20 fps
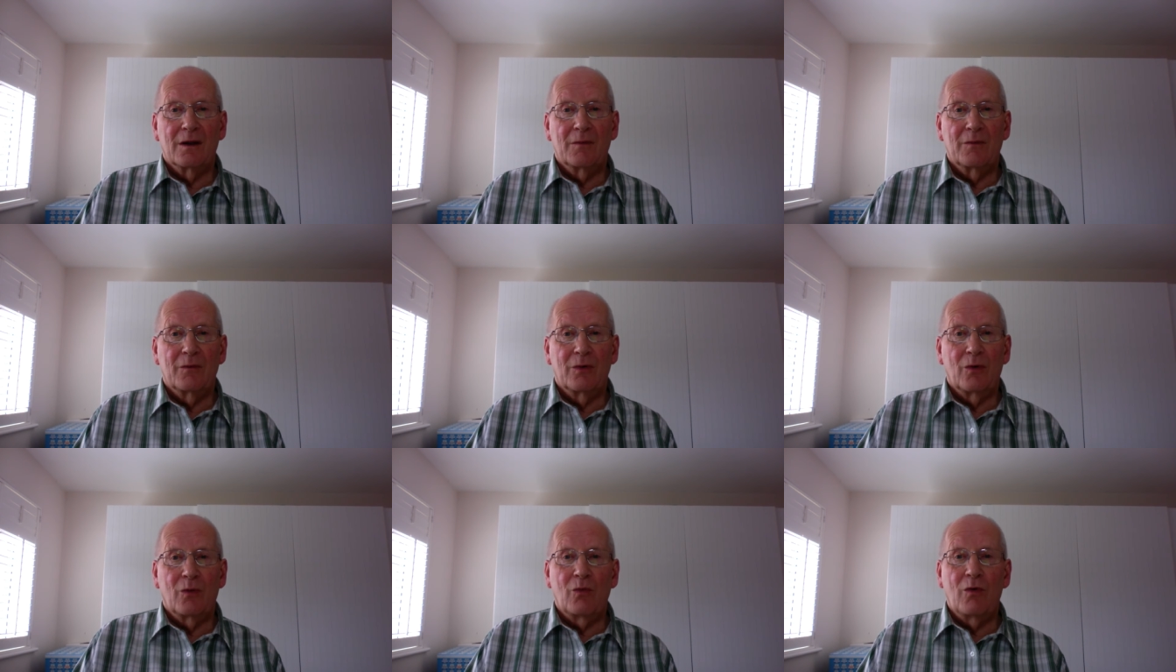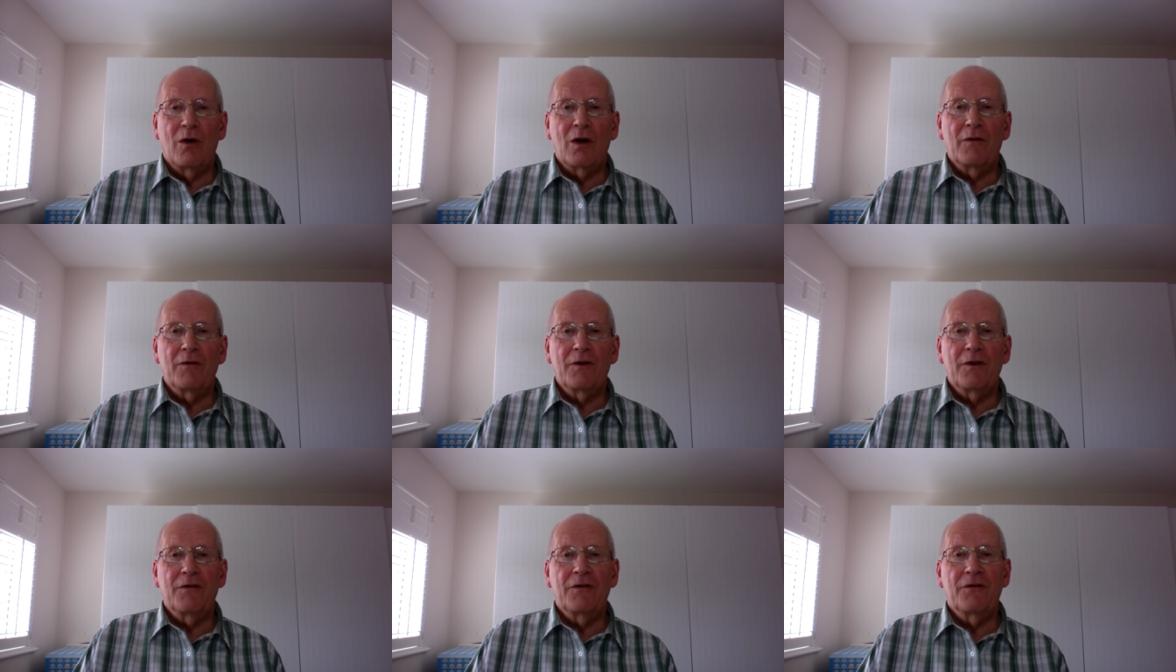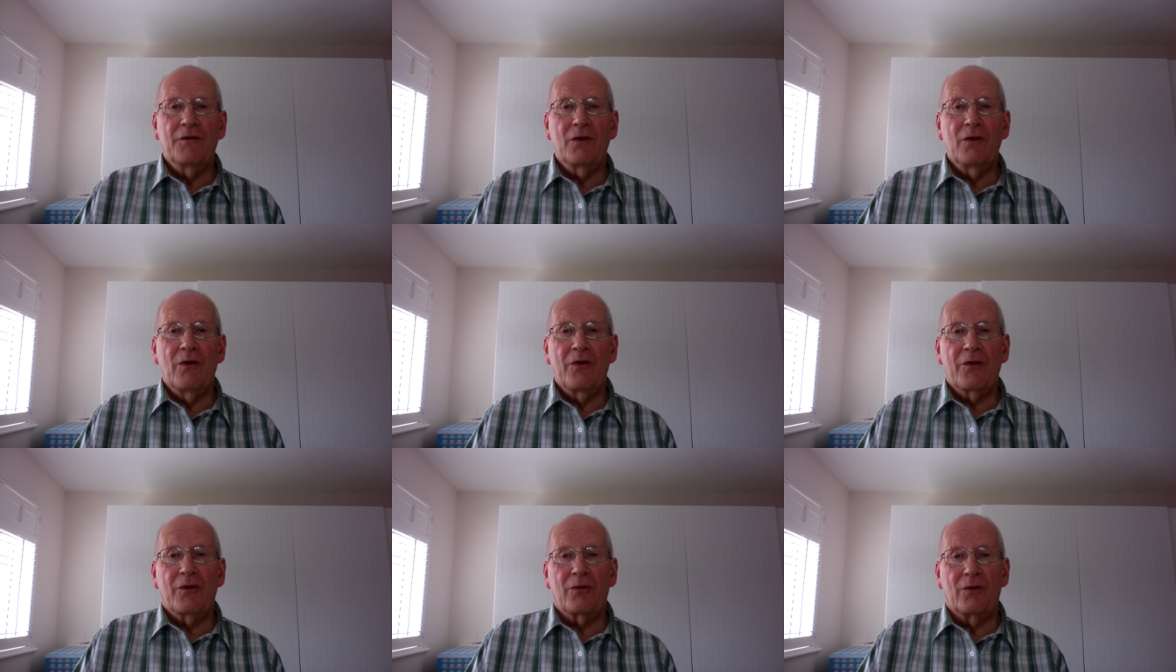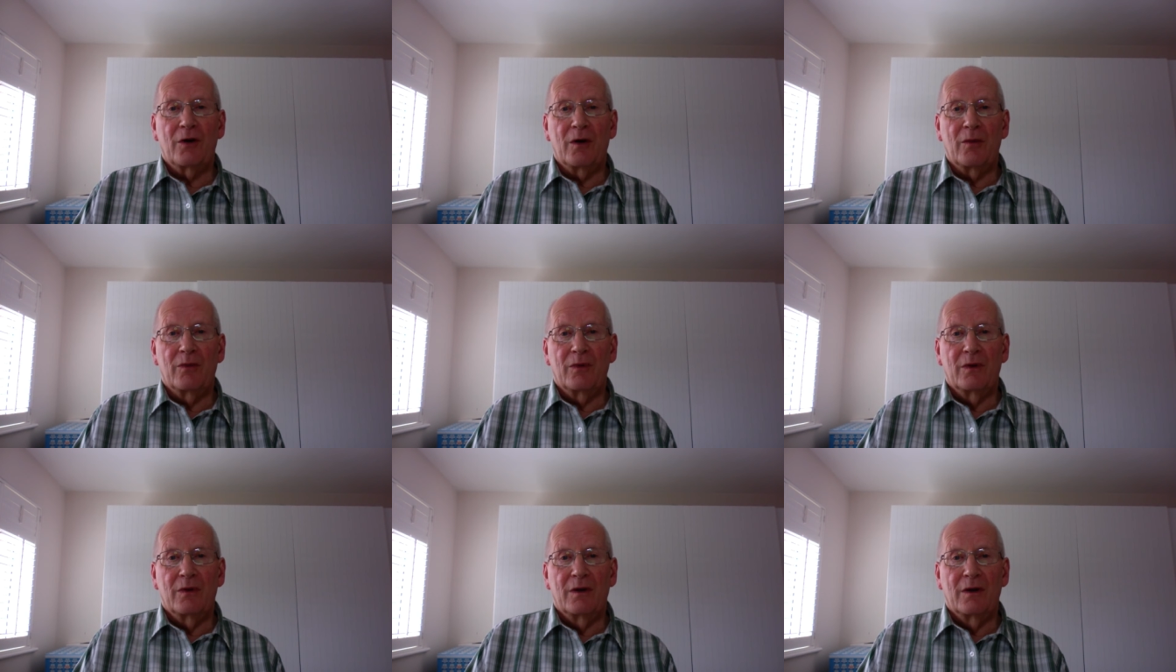But what of the fourth group?
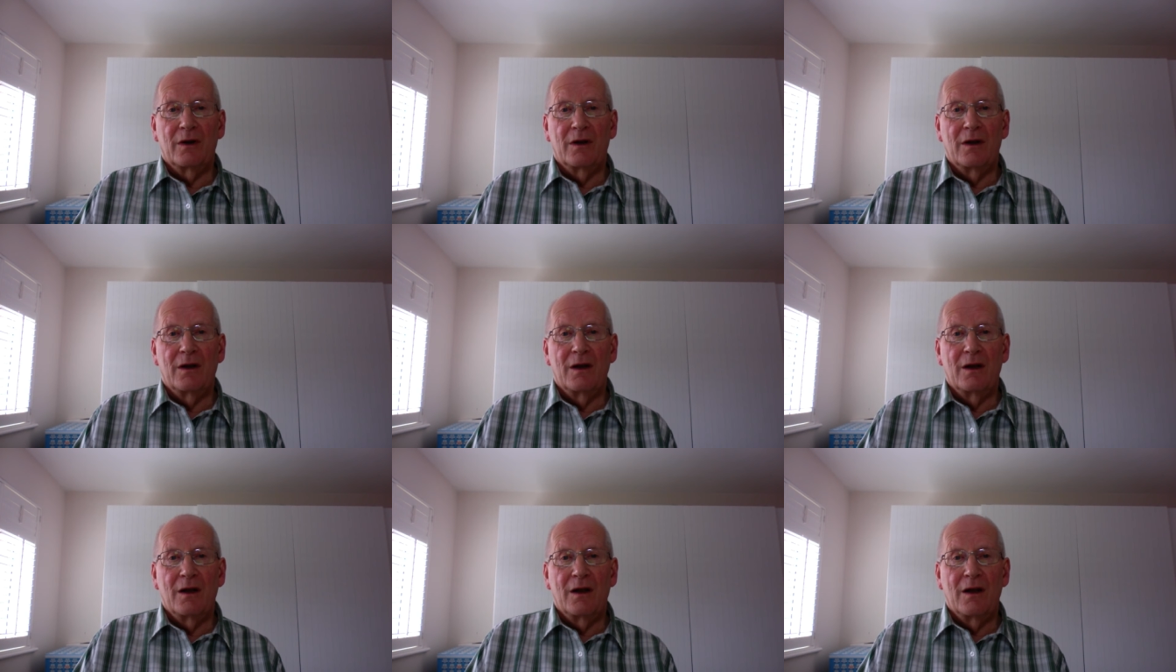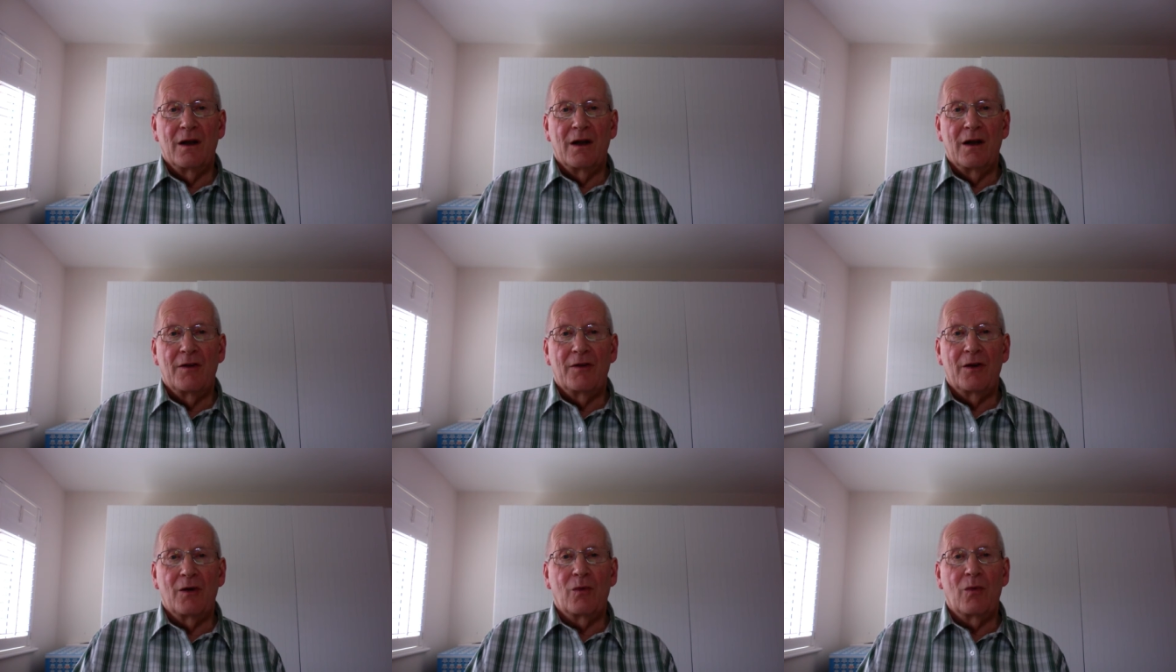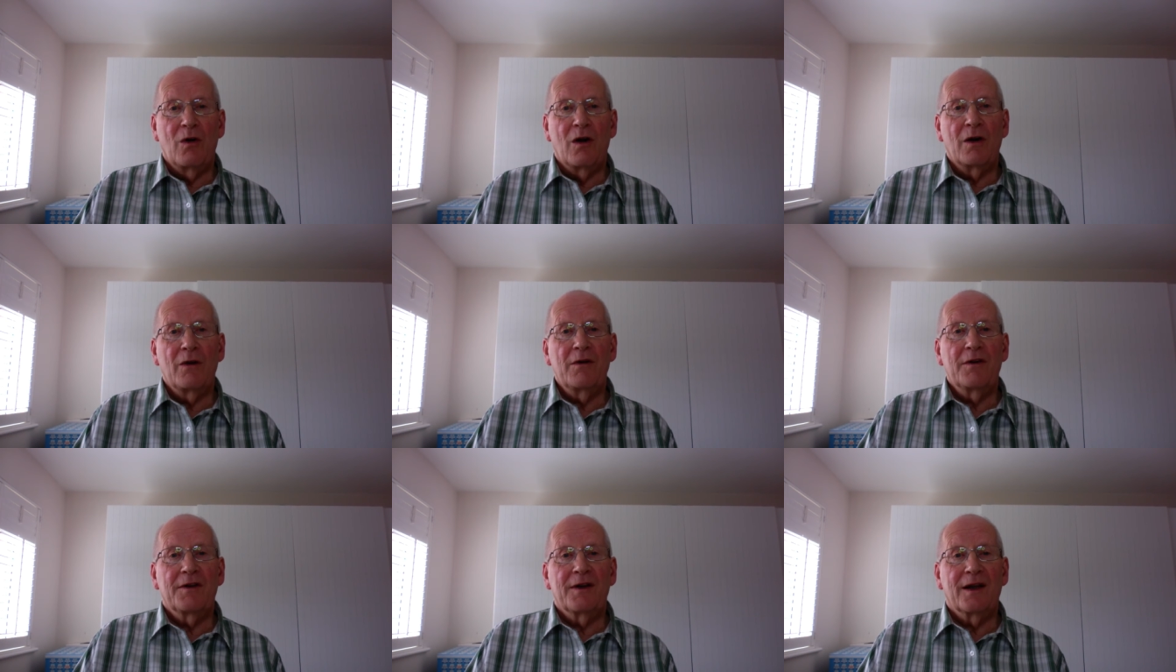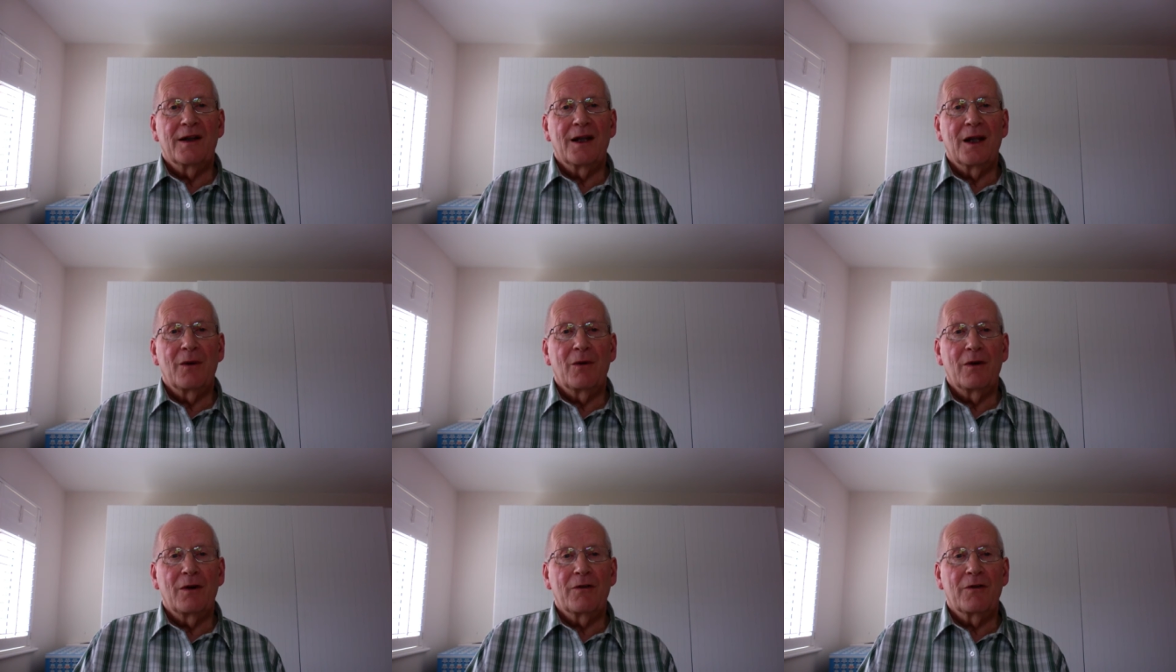The one who said they
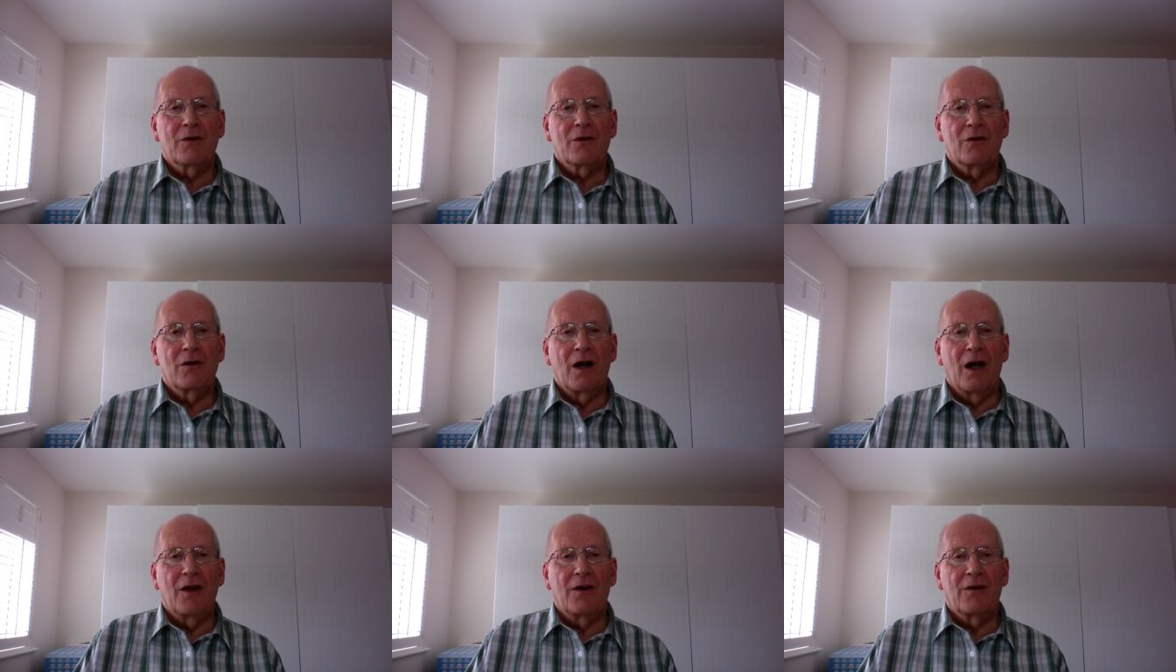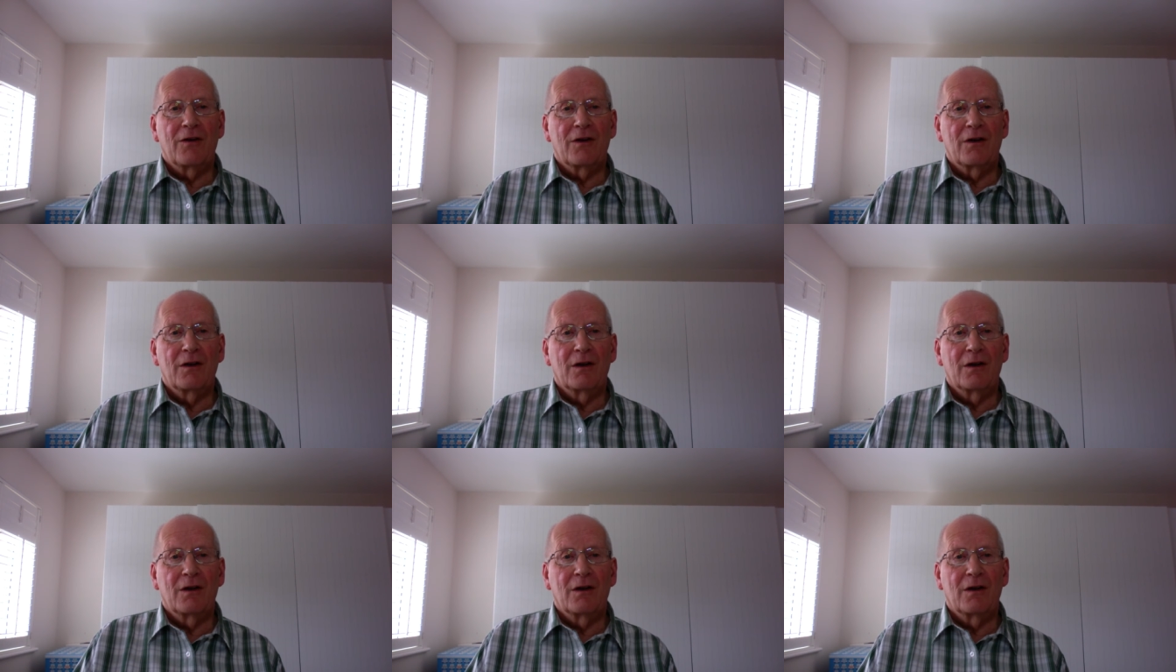were of Christ.